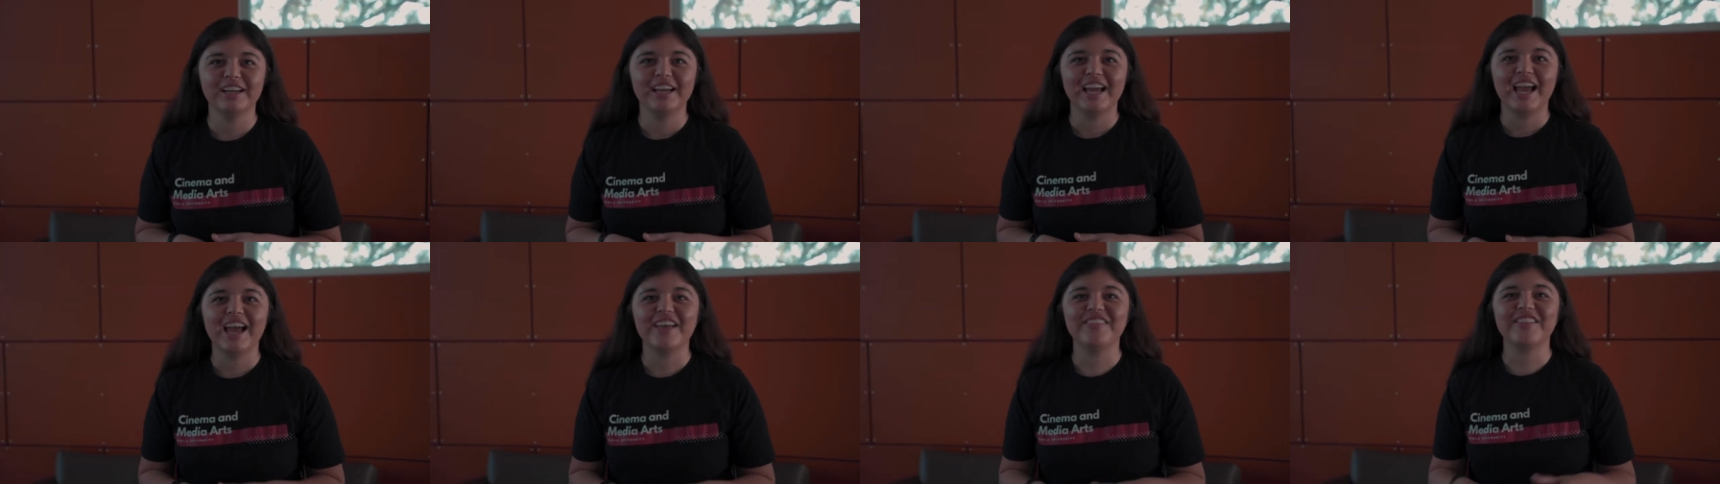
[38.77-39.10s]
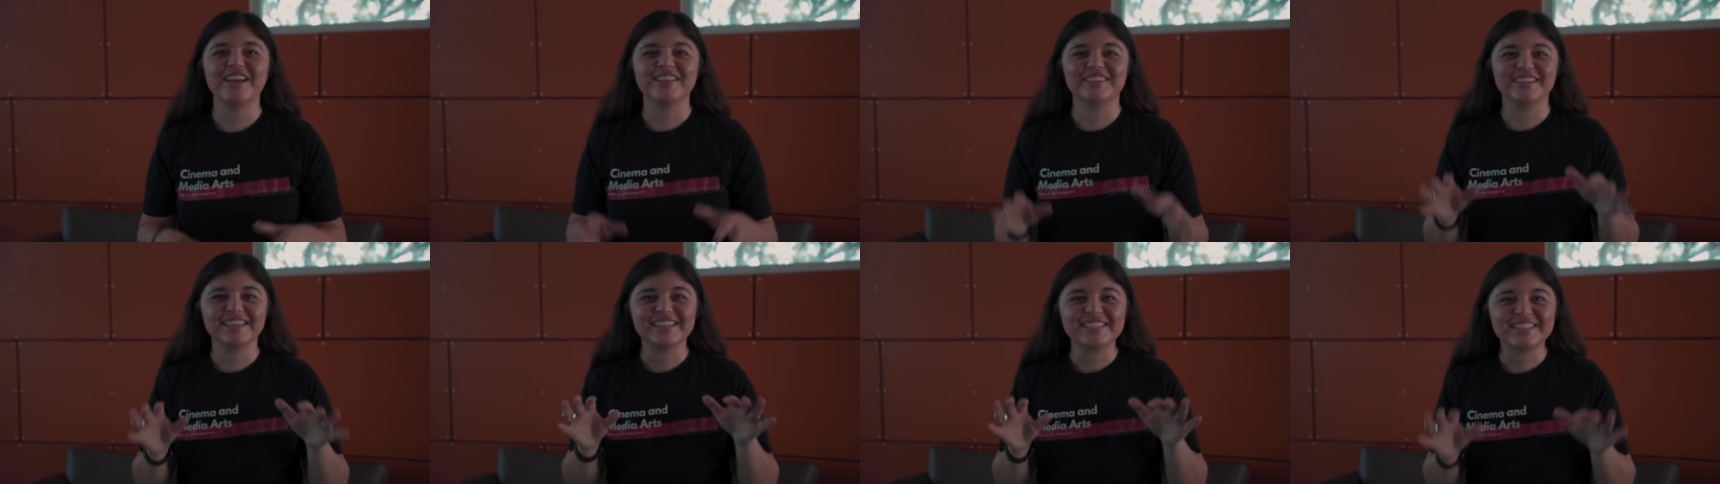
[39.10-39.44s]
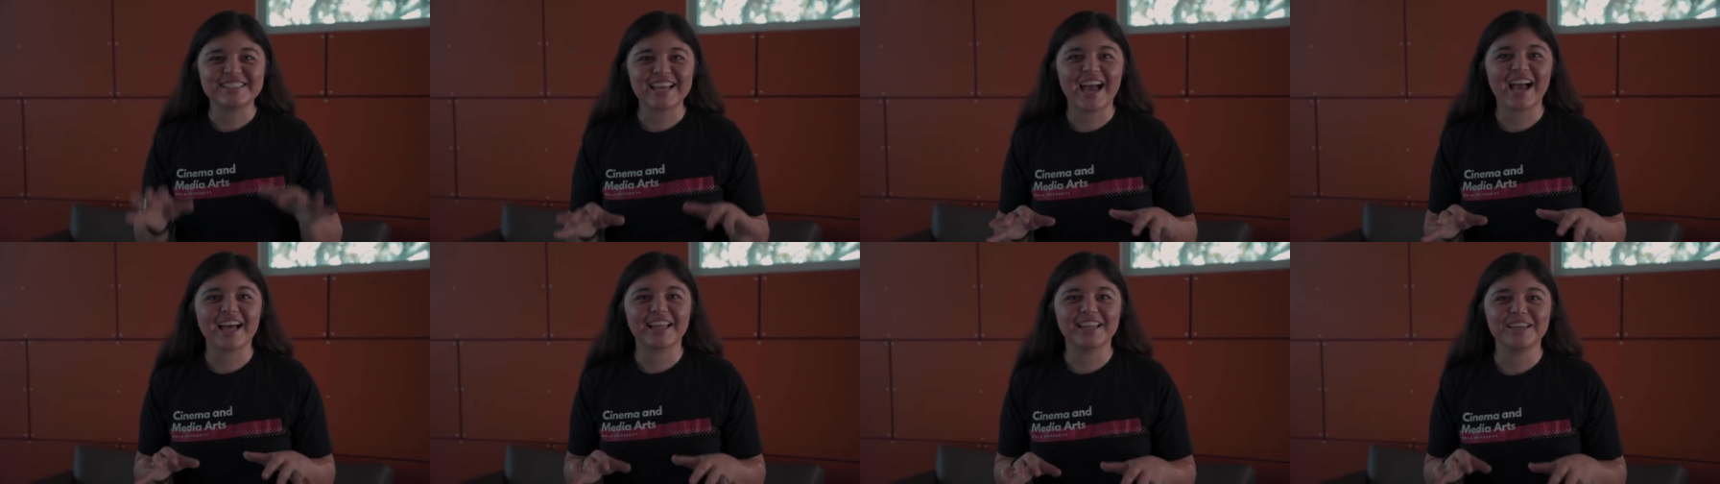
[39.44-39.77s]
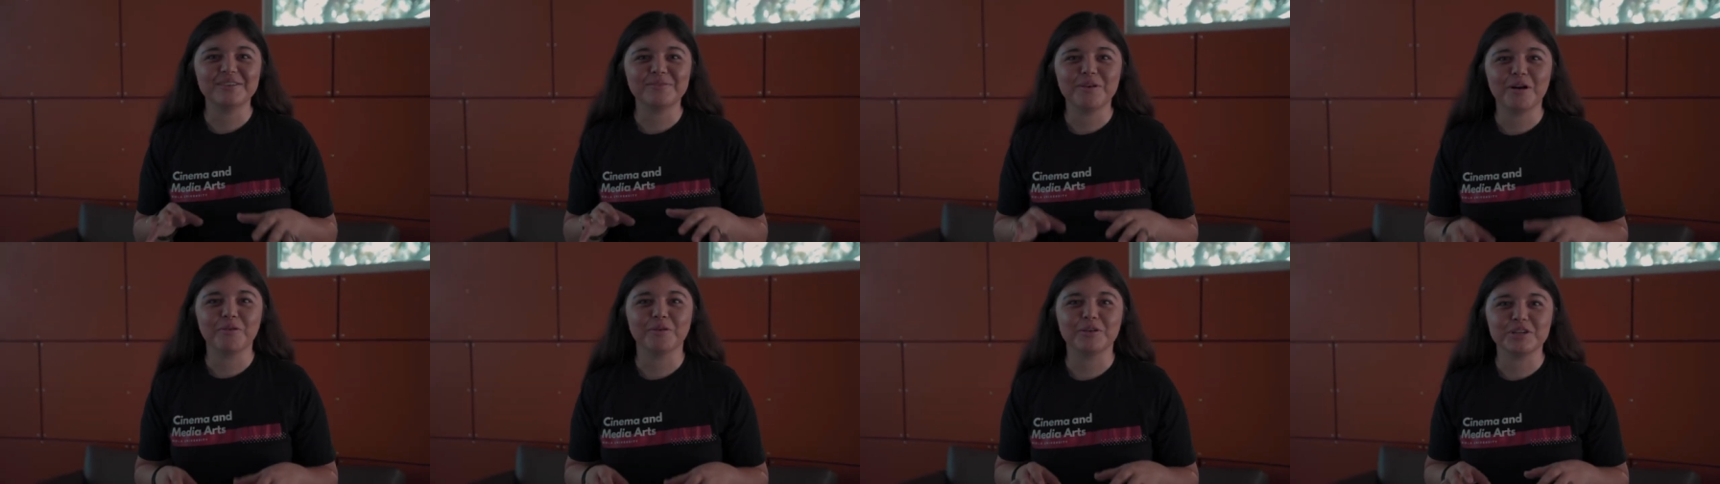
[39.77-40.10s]
And that's exactly
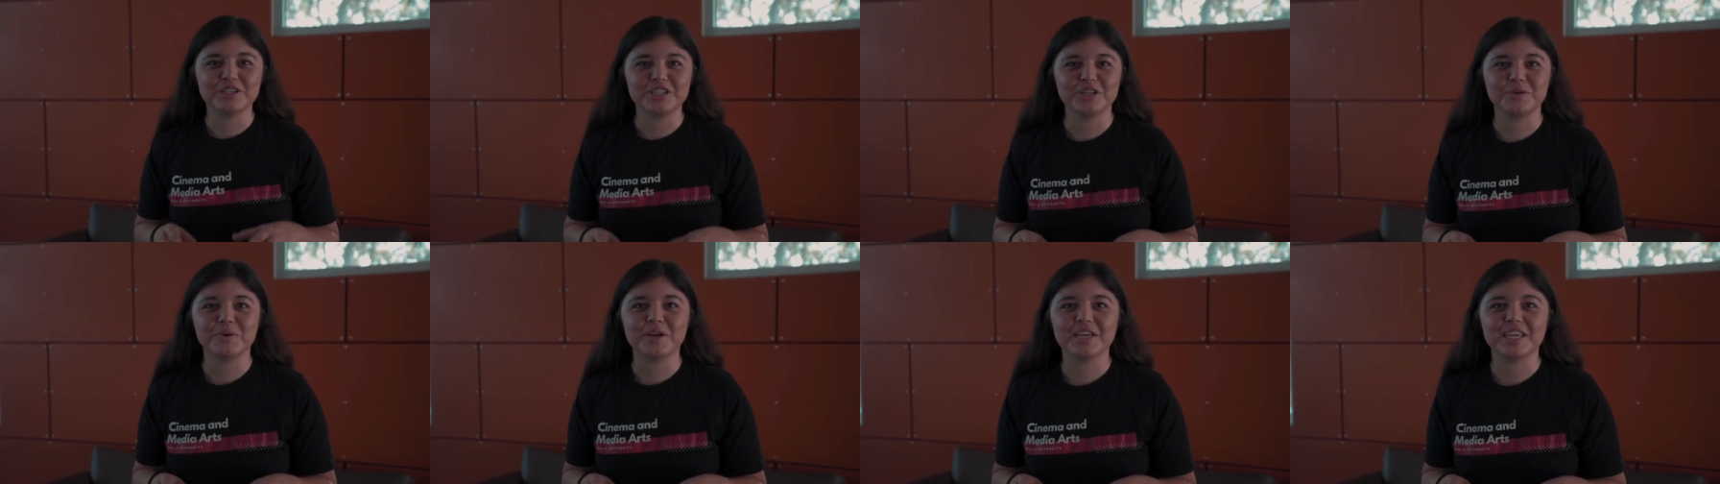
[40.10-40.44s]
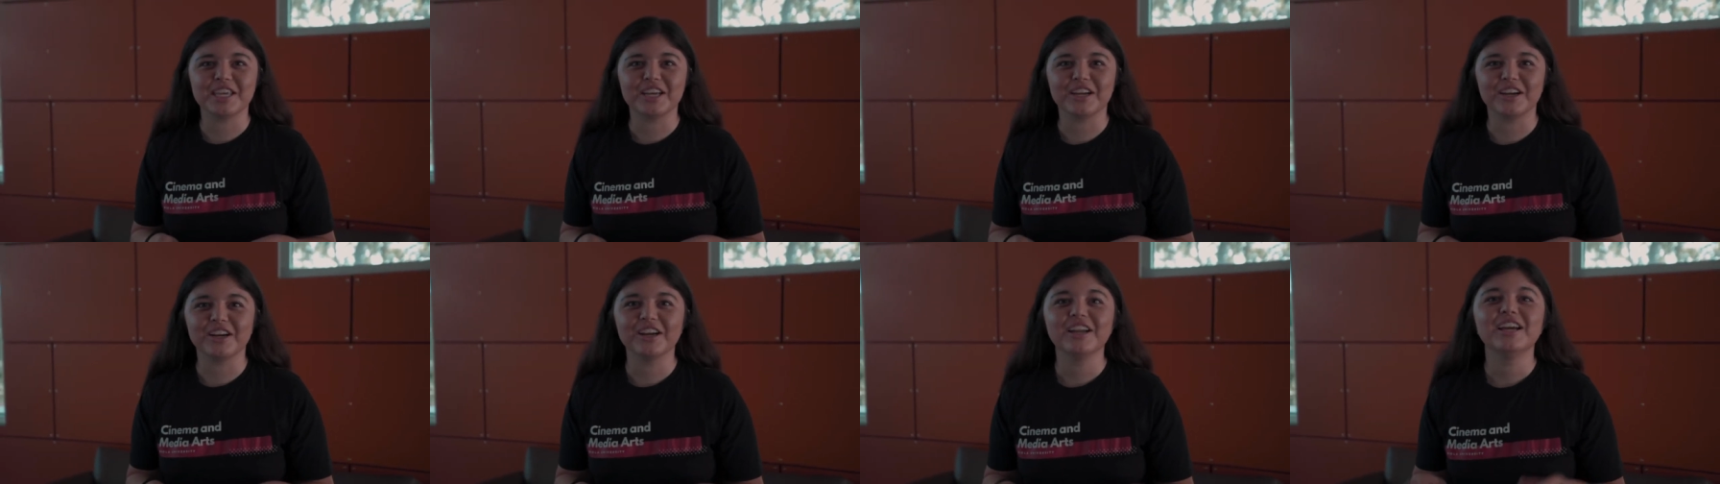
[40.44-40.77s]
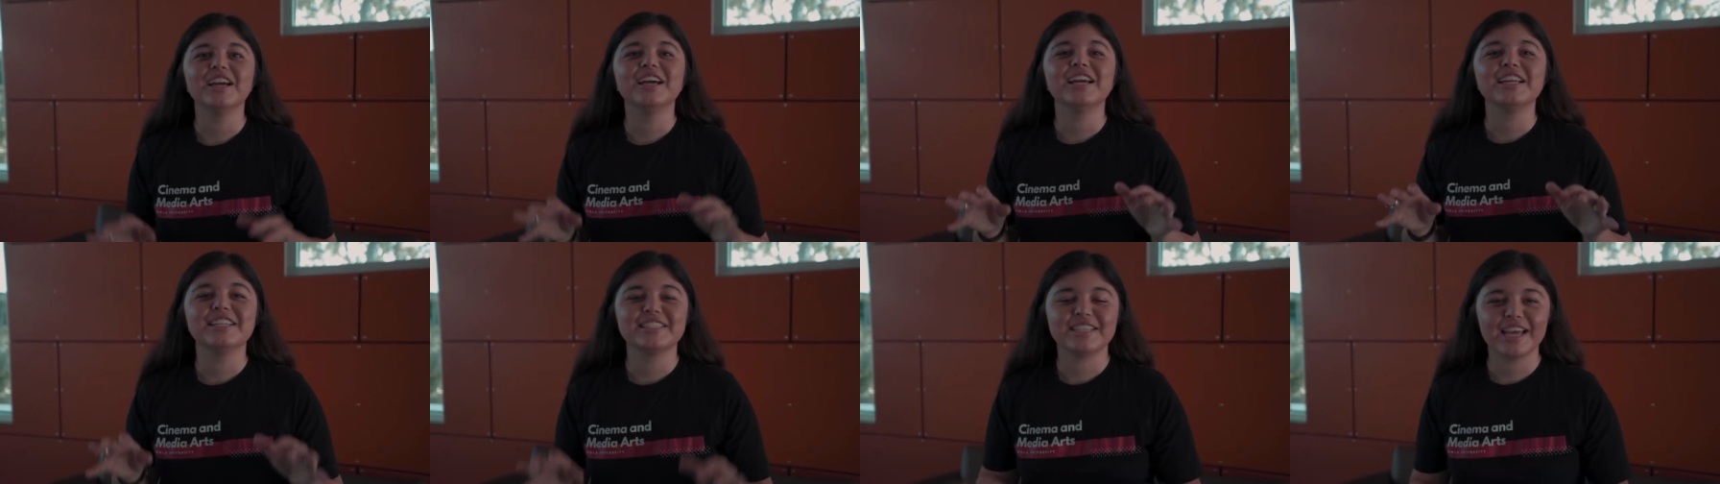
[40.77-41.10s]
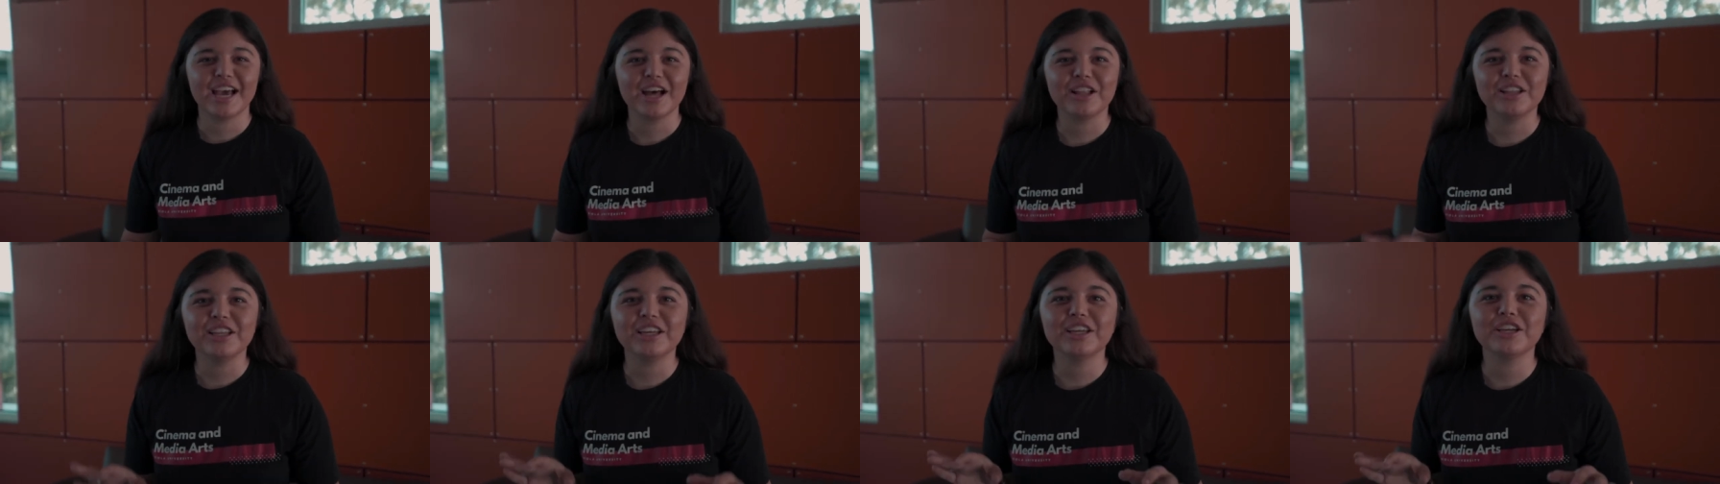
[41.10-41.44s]
what we're doing here
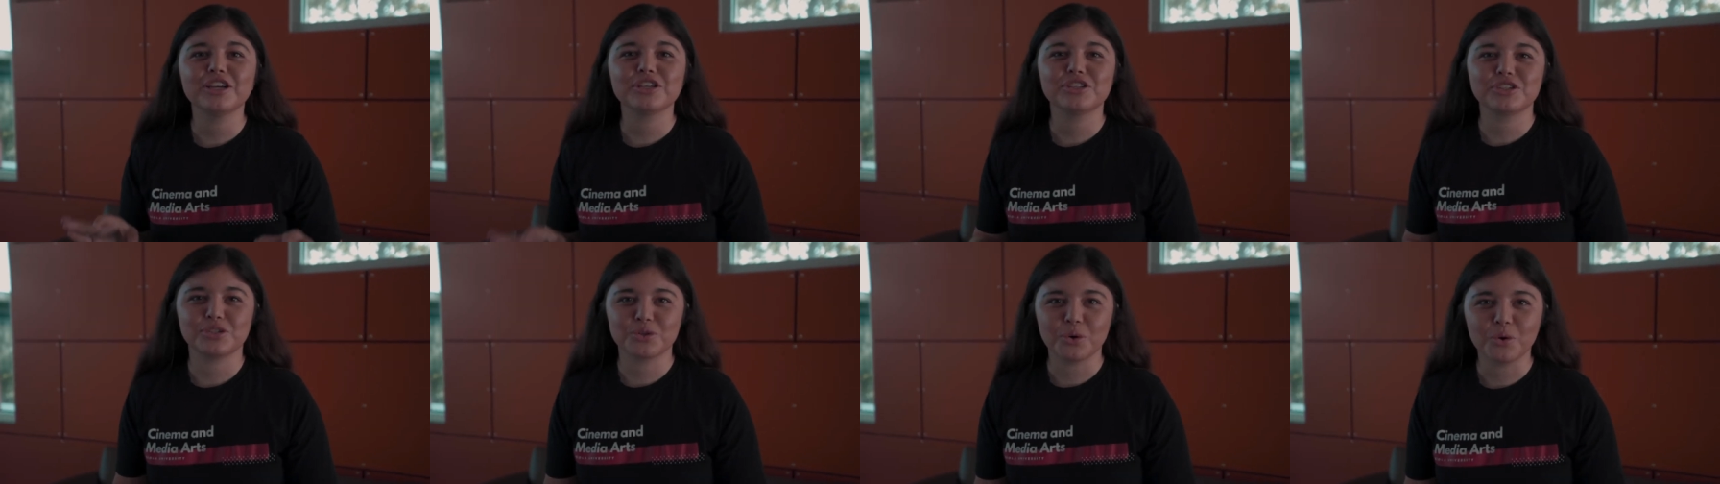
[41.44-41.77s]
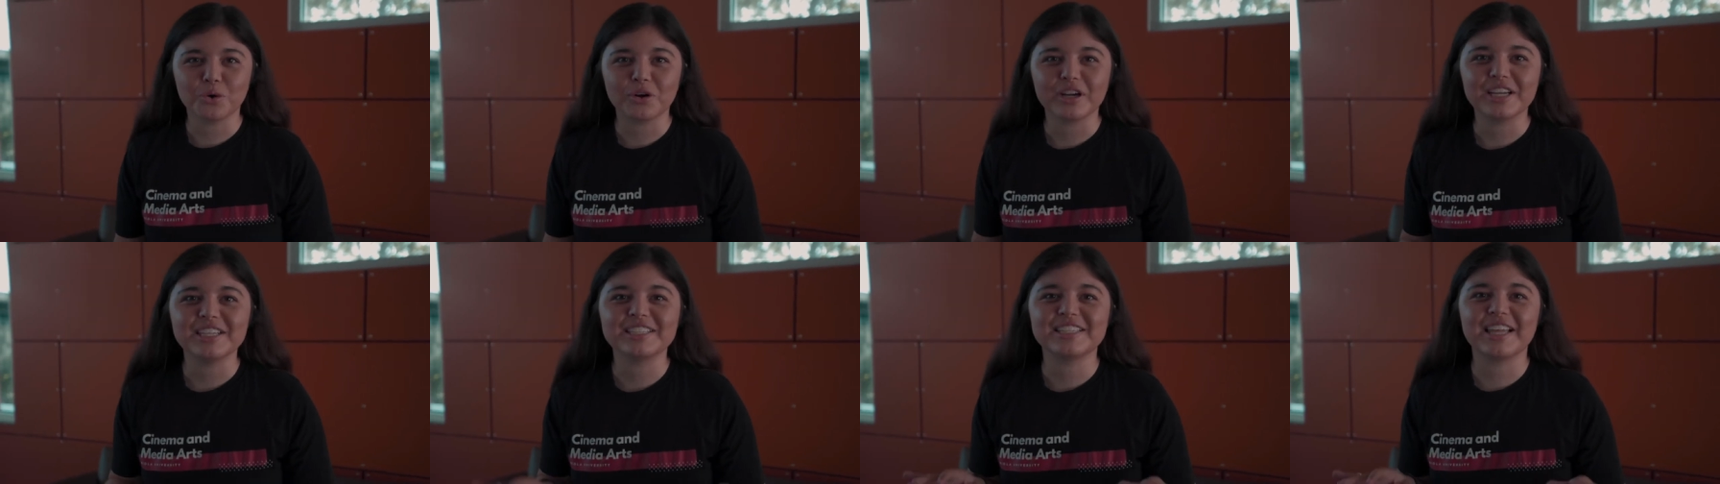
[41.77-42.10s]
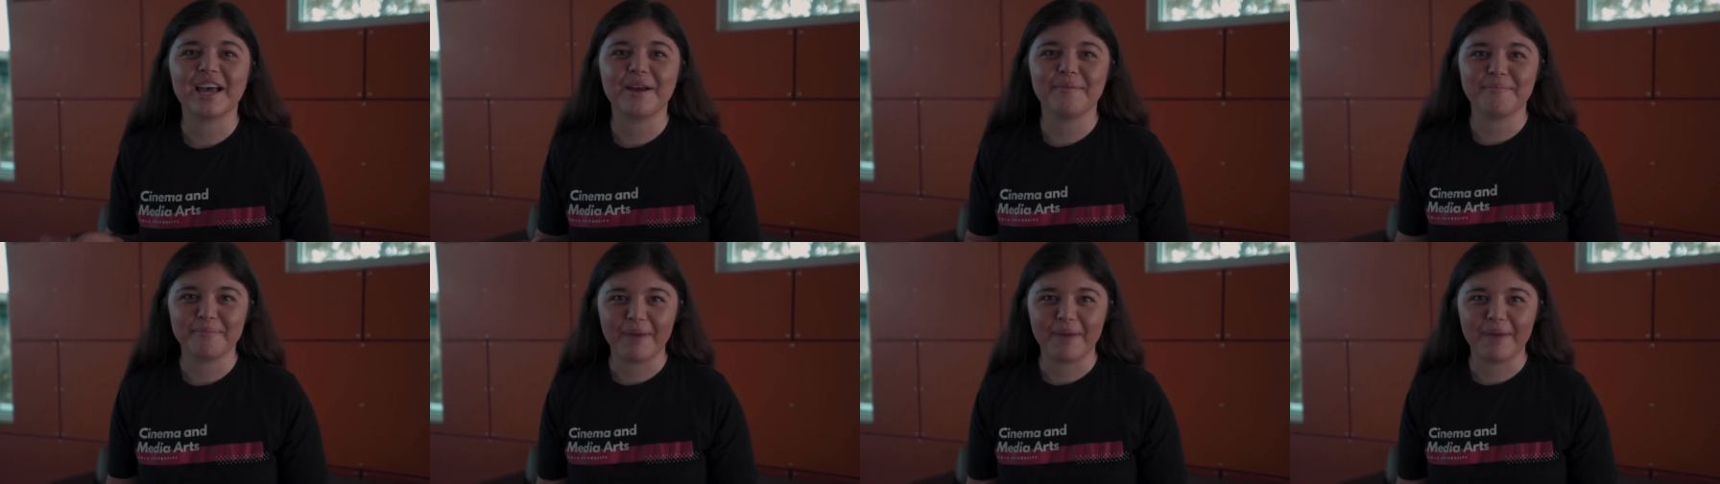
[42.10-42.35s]
telling stories that